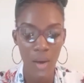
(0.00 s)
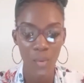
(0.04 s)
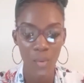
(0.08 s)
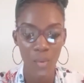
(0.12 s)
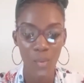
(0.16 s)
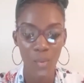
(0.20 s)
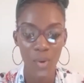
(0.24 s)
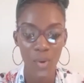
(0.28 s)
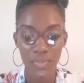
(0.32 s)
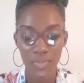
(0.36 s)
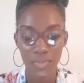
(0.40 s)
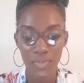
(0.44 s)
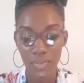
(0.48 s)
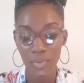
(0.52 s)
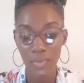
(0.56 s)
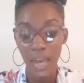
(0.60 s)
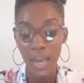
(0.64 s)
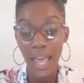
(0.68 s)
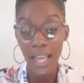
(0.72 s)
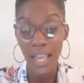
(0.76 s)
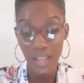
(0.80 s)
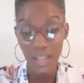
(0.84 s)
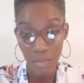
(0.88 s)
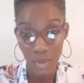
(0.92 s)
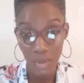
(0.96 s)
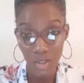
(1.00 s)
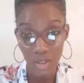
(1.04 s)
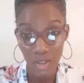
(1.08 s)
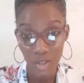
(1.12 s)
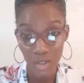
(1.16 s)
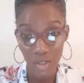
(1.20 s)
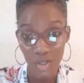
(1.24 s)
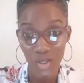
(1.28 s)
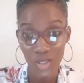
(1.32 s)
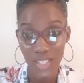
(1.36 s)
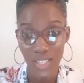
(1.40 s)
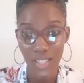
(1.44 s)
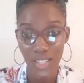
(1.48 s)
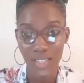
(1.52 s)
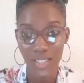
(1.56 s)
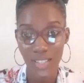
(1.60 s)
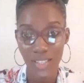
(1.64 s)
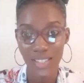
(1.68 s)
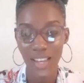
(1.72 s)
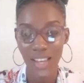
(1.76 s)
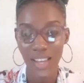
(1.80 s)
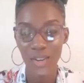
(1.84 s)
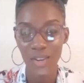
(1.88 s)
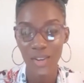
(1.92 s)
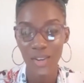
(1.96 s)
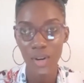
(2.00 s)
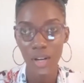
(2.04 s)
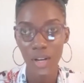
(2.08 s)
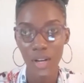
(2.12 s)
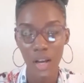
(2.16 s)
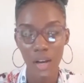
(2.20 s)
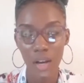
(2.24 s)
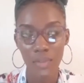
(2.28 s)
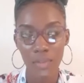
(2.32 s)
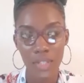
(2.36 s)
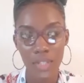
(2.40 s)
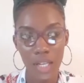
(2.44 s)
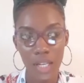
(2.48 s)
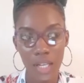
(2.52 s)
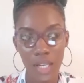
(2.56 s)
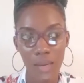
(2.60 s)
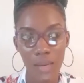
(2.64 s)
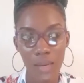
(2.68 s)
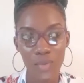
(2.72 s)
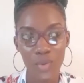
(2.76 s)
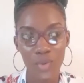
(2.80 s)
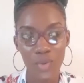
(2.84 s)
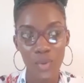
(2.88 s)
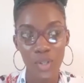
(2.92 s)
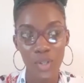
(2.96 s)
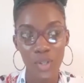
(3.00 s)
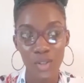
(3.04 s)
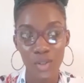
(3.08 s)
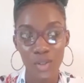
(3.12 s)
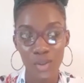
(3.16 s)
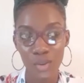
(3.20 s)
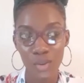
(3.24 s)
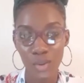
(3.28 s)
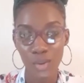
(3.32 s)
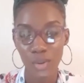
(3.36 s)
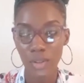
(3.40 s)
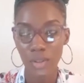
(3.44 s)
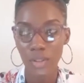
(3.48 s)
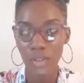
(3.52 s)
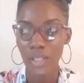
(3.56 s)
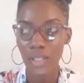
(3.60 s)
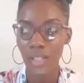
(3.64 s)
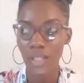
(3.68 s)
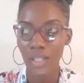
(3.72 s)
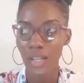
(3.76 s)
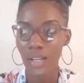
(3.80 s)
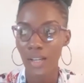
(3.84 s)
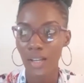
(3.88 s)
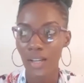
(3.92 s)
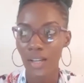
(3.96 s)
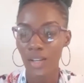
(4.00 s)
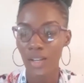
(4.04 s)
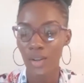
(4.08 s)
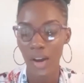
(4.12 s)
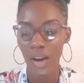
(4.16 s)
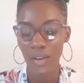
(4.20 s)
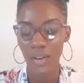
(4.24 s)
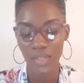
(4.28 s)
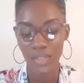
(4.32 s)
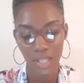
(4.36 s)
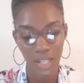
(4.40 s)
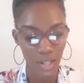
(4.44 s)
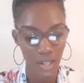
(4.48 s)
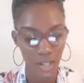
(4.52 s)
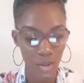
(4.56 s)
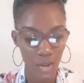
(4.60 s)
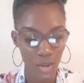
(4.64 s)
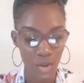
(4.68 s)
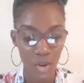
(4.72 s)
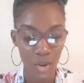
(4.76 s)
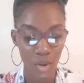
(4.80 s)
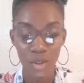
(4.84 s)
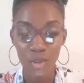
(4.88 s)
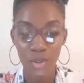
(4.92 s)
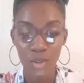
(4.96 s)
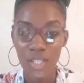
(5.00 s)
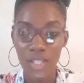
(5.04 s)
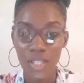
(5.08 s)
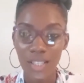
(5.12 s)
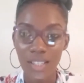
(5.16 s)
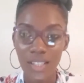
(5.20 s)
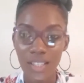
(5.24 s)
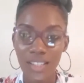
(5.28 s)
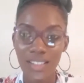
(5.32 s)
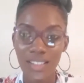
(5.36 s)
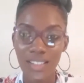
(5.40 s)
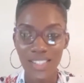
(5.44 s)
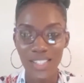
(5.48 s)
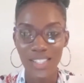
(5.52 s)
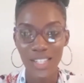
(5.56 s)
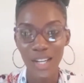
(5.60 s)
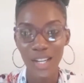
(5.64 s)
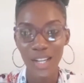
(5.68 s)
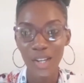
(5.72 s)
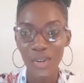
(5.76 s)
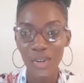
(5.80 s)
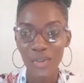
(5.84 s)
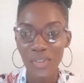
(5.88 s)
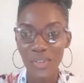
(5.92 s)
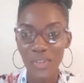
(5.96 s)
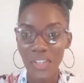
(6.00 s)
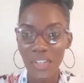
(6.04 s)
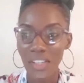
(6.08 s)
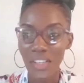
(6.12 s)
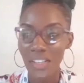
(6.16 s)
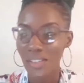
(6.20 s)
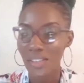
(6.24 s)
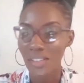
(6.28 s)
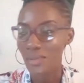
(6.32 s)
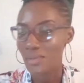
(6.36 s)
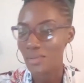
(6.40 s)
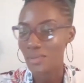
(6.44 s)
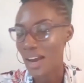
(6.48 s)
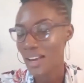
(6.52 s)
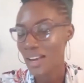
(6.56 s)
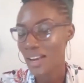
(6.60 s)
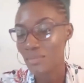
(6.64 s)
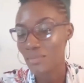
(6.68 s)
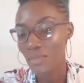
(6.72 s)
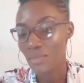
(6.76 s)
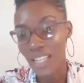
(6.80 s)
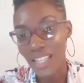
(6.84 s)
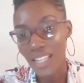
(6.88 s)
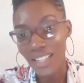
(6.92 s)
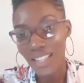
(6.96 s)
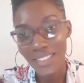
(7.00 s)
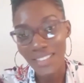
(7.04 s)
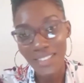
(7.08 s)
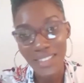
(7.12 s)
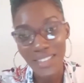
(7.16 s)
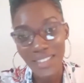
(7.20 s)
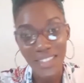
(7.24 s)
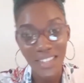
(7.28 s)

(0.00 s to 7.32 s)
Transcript: With endometriosis, I know a lot of times we're told you have to cut out gluten, dairy, red meats,